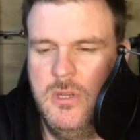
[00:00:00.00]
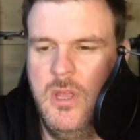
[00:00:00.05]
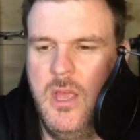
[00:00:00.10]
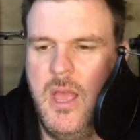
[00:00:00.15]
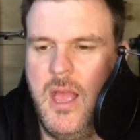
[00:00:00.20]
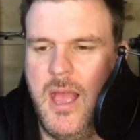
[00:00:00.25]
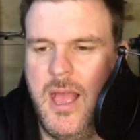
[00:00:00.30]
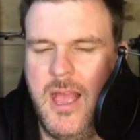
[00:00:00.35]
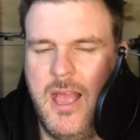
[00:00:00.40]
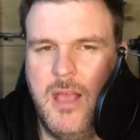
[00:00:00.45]

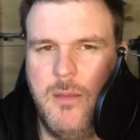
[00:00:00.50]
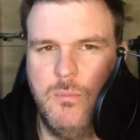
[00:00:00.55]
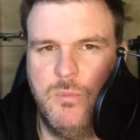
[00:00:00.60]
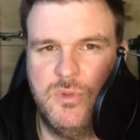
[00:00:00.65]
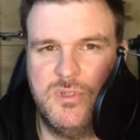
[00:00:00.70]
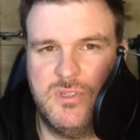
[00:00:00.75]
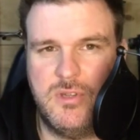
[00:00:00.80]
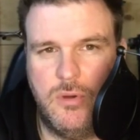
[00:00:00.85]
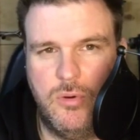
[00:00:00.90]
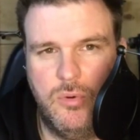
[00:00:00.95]

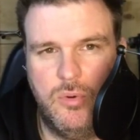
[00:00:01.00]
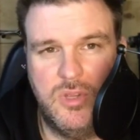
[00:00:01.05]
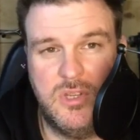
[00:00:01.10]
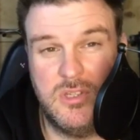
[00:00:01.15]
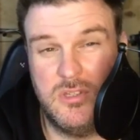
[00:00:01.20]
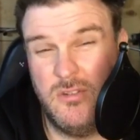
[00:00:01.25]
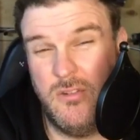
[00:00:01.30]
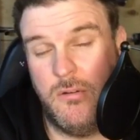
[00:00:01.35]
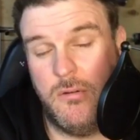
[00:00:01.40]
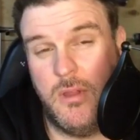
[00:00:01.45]
So
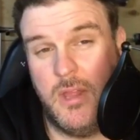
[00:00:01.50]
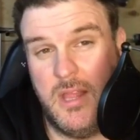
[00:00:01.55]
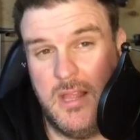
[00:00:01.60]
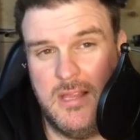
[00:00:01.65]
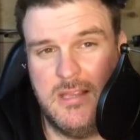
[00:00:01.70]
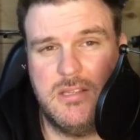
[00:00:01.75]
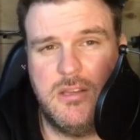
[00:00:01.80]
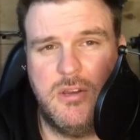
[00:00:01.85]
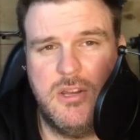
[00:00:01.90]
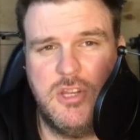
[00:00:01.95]
there's not,
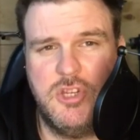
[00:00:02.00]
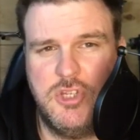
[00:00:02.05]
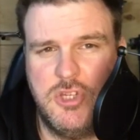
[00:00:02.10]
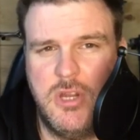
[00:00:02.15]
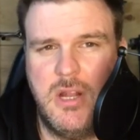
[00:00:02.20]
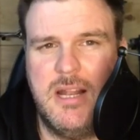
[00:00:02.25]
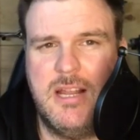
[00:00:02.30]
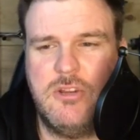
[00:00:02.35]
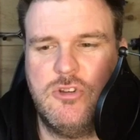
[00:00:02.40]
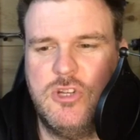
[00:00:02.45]
it's only
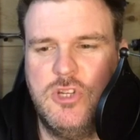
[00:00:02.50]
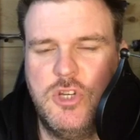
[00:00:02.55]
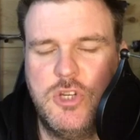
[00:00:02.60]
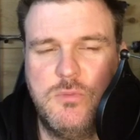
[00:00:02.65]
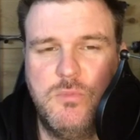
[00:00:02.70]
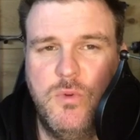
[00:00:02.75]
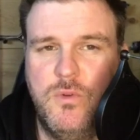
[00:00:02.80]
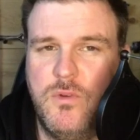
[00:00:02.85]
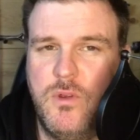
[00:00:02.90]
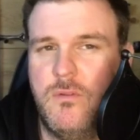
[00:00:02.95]
literally
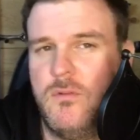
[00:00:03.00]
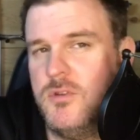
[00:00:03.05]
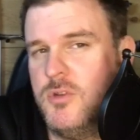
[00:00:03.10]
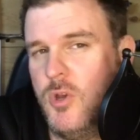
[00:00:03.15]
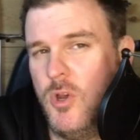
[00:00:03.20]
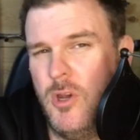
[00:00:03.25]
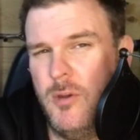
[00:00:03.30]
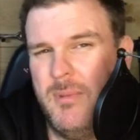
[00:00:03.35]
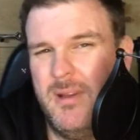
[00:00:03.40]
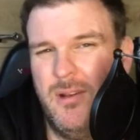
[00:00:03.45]
just moved over. So
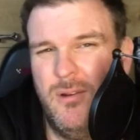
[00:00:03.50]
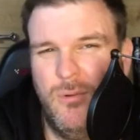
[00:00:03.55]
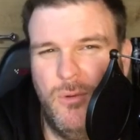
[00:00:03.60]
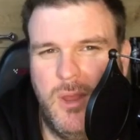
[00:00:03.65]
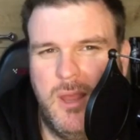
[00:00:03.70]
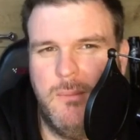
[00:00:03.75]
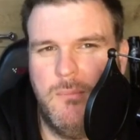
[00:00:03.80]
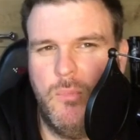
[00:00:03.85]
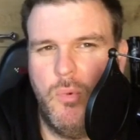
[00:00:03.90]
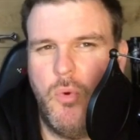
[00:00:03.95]
we're going to be
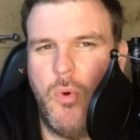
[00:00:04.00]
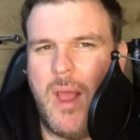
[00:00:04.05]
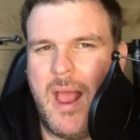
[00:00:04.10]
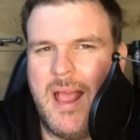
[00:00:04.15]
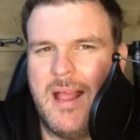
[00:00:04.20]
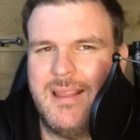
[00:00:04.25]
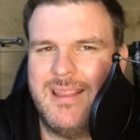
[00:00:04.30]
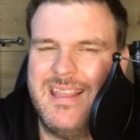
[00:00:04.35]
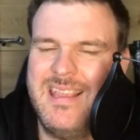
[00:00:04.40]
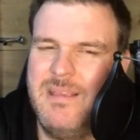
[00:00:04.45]
looking more
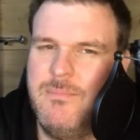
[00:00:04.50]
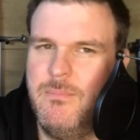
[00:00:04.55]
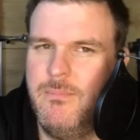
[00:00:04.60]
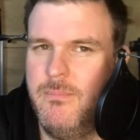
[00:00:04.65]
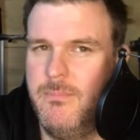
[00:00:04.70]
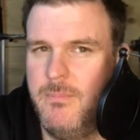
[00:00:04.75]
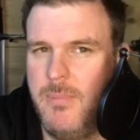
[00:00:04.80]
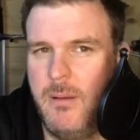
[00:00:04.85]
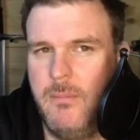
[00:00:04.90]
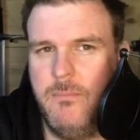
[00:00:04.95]
at the
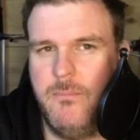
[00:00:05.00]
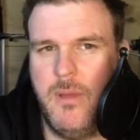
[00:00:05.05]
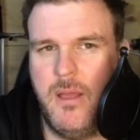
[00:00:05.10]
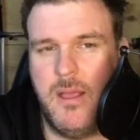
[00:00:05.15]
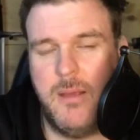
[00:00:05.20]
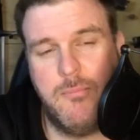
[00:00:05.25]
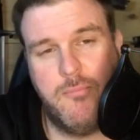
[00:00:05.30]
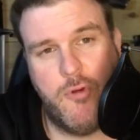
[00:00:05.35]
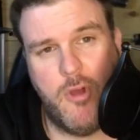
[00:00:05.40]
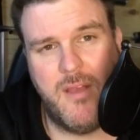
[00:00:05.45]

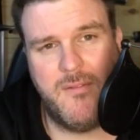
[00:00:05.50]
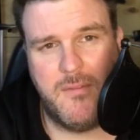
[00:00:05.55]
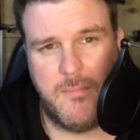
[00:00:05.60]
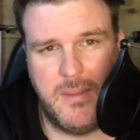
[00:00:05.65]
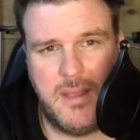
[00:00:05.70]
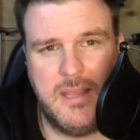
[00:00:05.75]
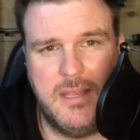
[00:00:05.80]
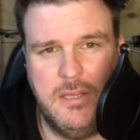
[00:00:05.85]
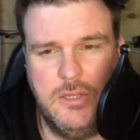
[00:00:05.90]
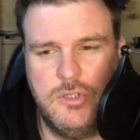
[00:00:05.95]
private
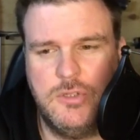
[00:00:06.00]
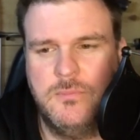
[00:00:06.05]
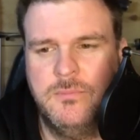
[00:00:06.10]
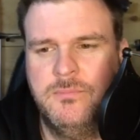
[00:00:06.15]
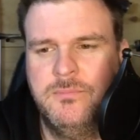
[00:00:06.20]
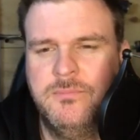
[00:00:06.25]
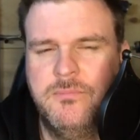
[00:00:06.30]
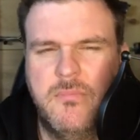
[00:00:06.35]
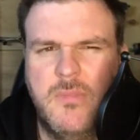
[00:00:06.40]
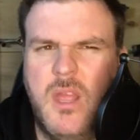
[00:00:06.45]
page,
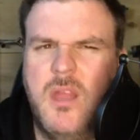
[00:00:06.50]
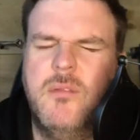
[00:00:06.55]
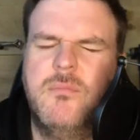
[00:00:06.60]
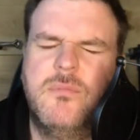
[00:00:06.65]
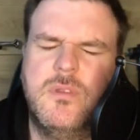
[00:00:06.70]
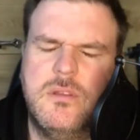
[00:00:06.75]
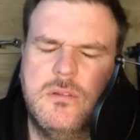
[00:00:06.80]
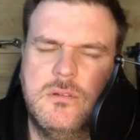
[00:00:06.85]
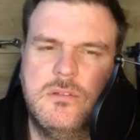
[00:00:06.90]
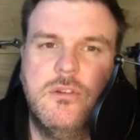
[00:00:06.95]

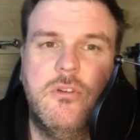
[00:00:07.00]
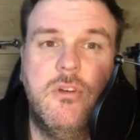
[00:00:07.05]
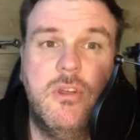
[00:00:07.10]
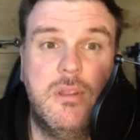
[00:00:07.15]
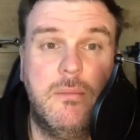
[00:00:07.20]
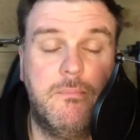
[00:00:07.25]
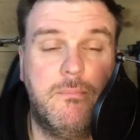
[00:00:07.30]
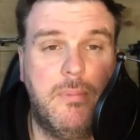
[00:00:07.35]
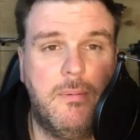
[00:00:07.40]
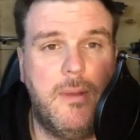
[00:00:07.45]

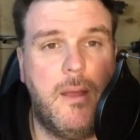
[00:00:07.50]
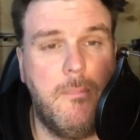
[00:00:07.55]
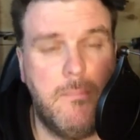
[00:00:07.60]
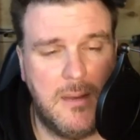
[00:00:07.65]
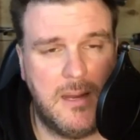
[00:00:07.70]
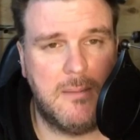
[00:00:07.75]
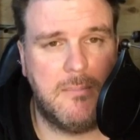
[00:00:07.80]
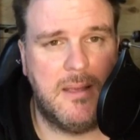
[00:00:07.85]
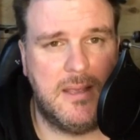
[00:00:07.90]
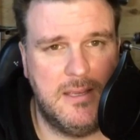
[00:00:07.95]
the
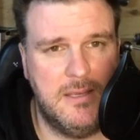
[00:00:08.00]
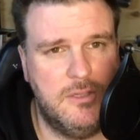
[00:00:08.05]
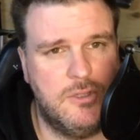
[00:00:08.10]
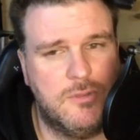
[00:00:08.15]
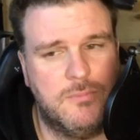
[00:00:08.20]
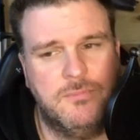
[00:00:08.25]
public page,